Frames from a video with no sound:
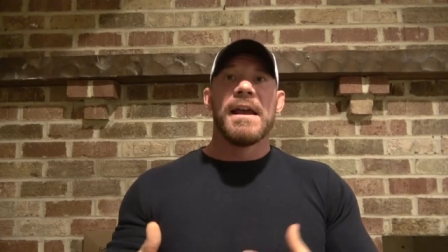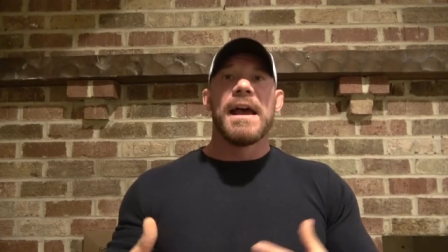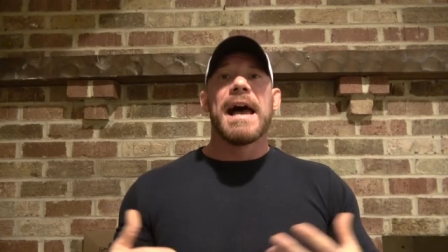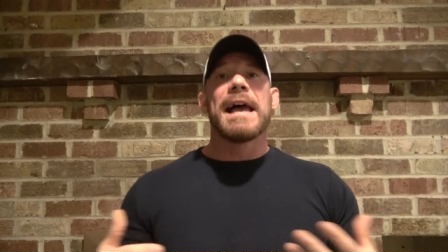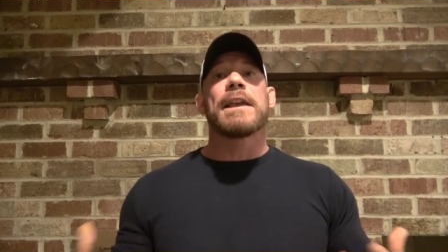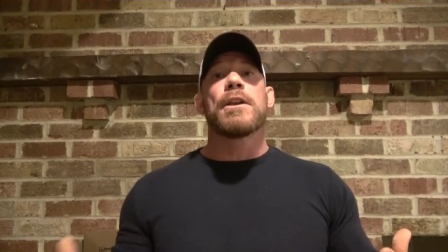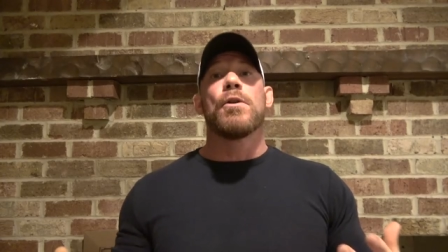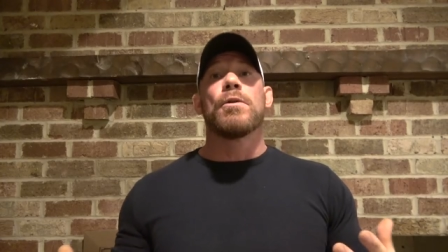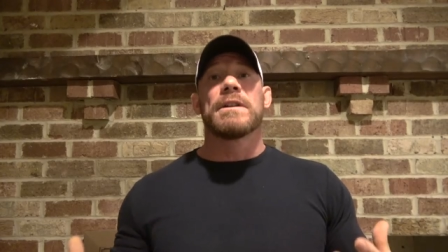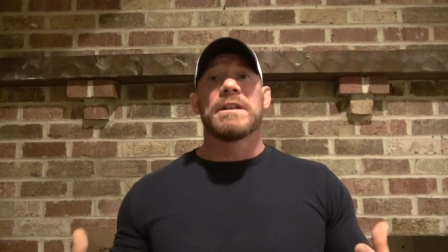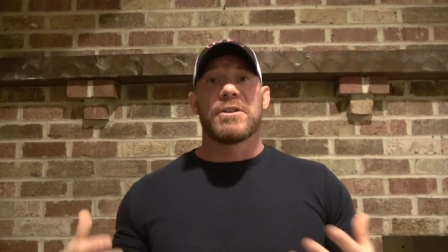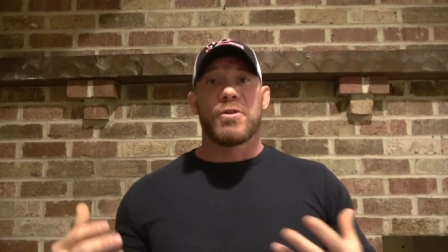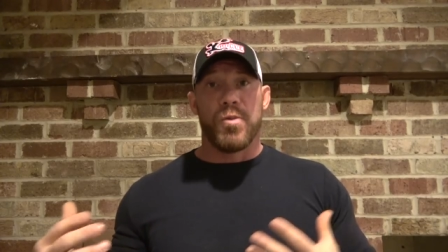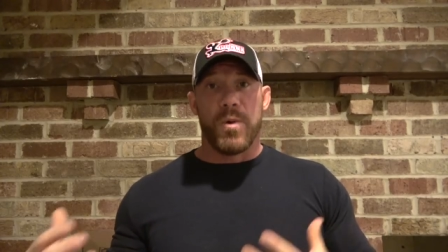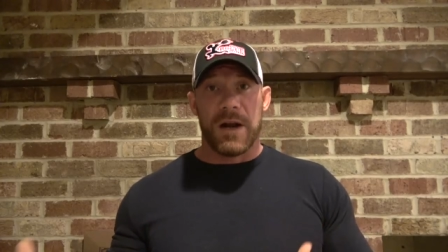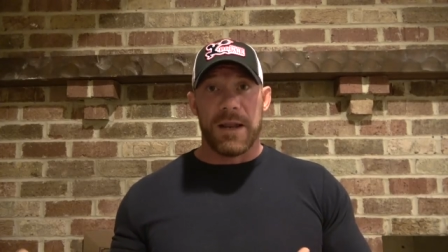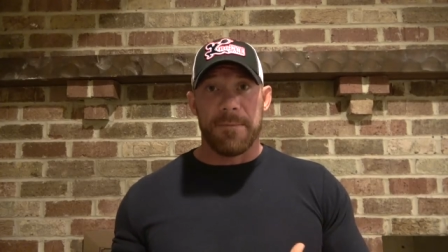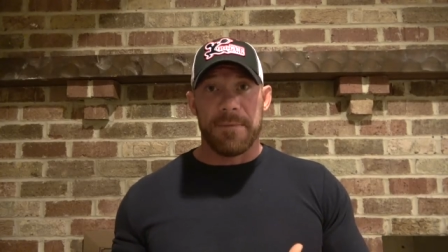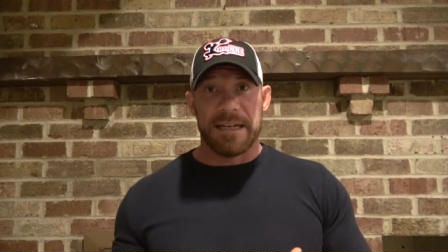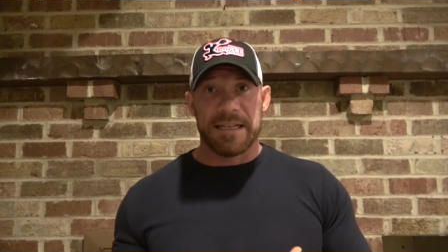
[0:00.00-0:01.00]
I go into
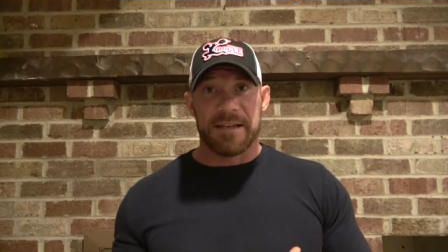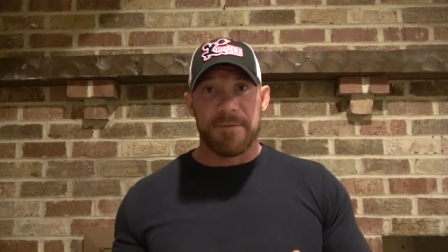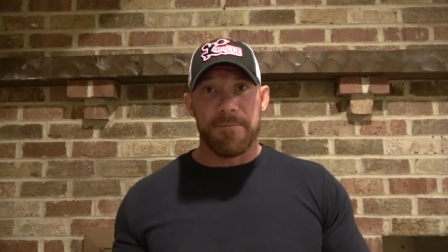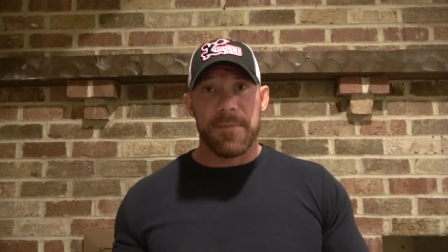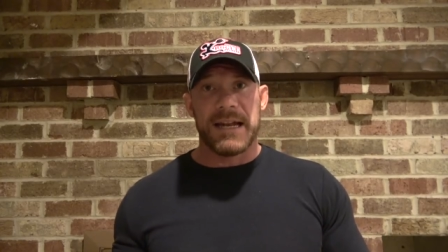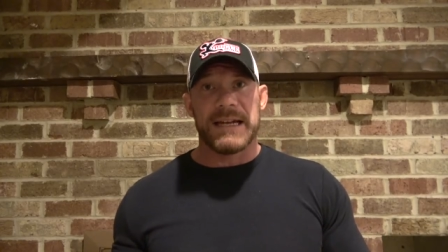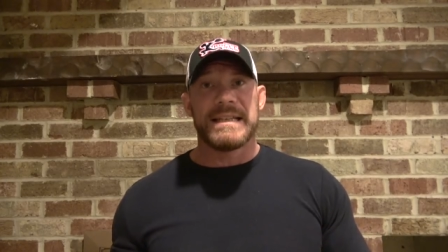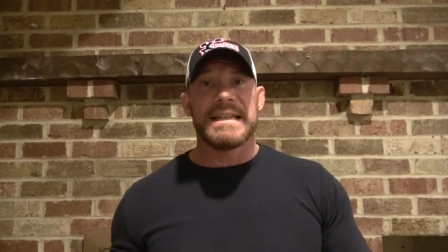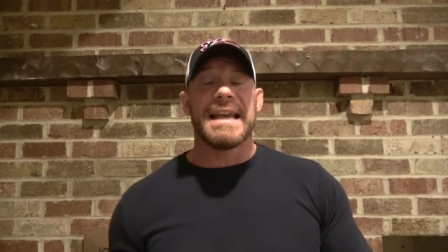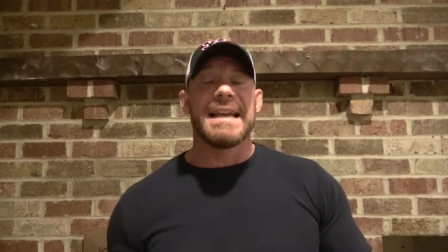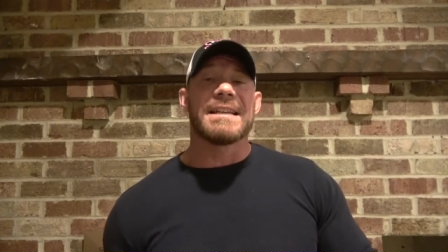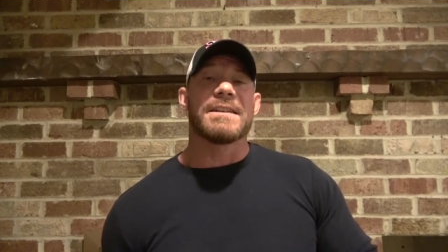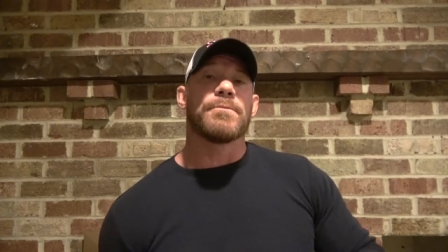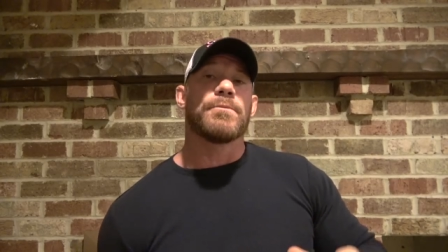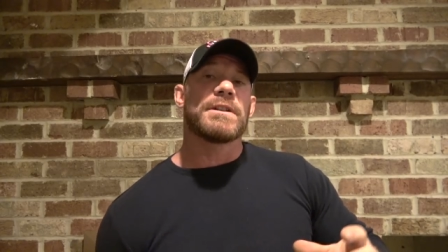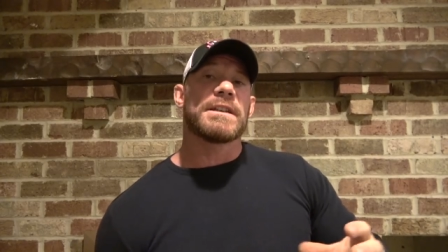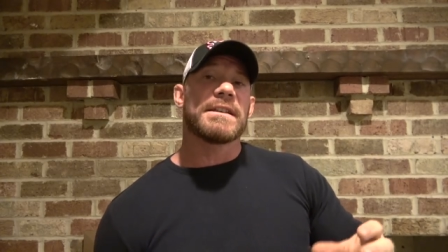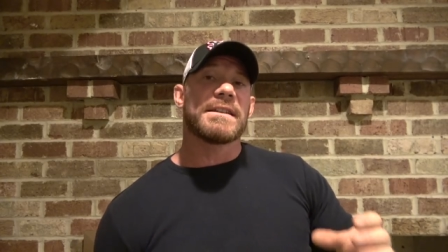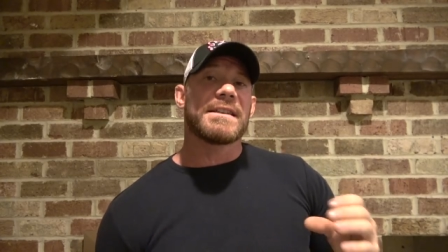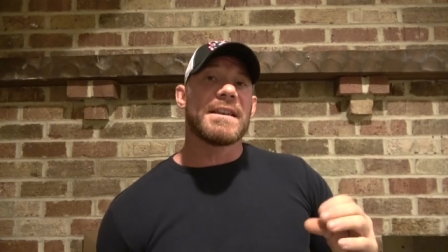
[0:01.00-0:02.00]
20 minutes of
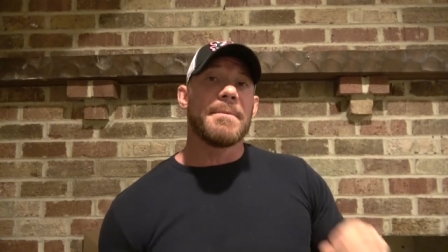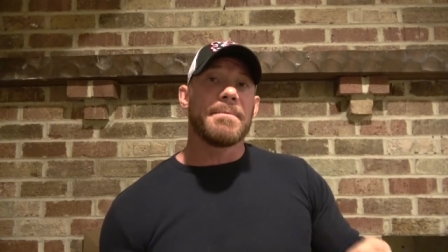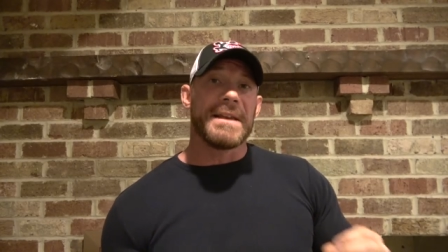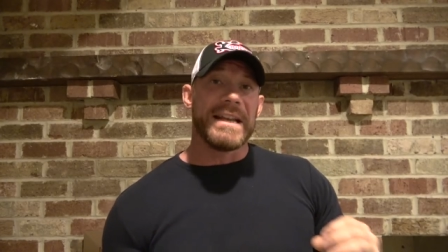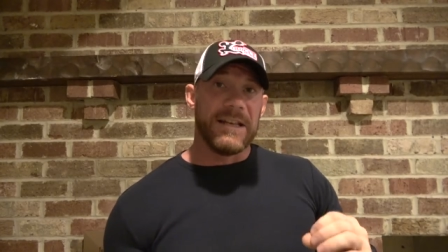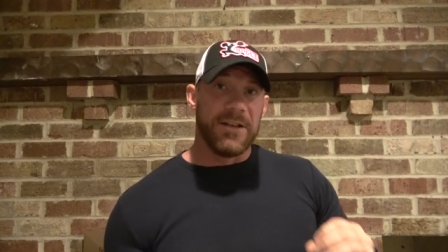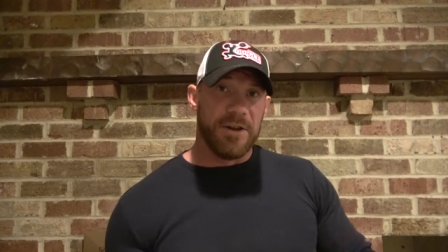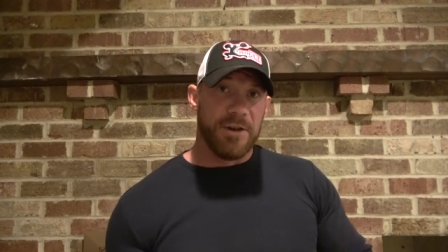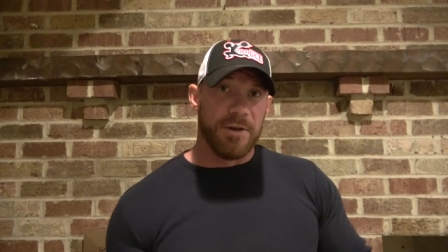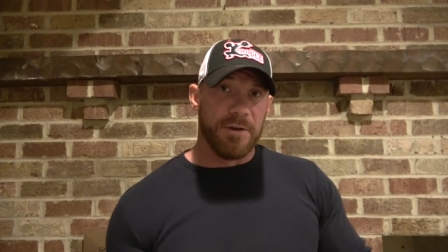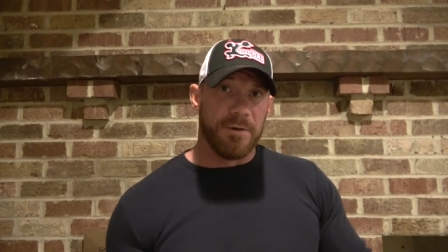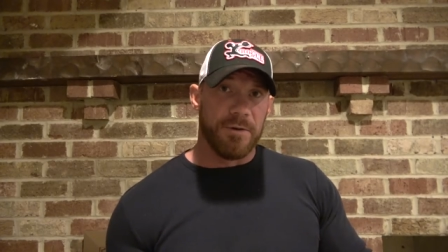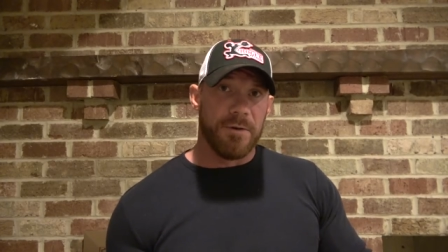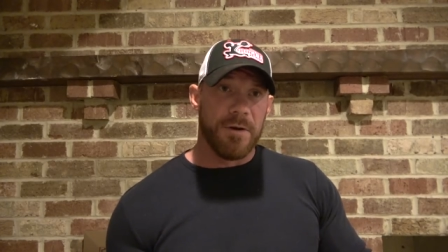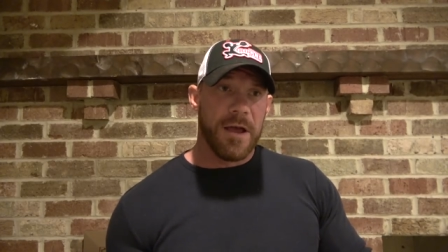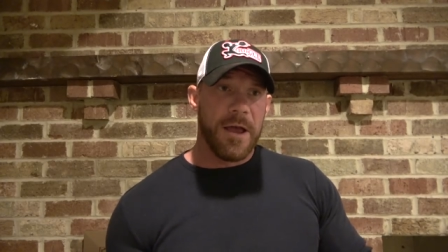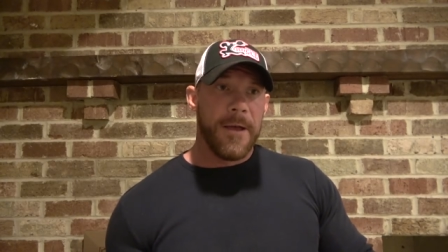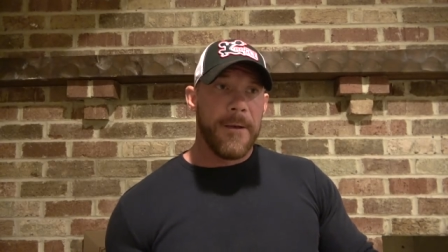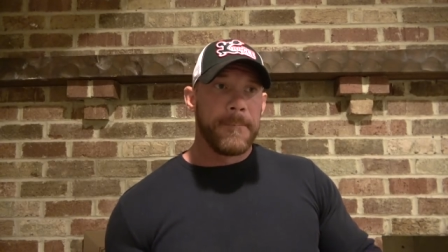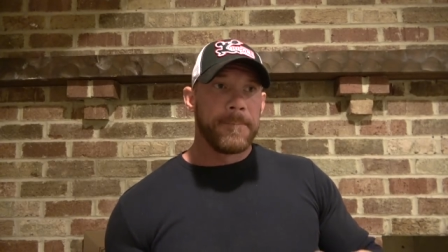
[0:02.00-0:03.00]
meditation, which is something
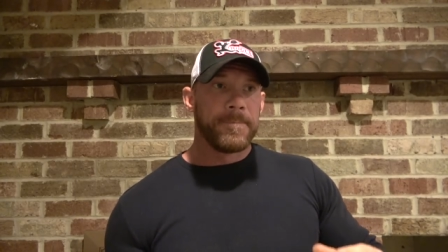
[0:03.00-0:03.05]
new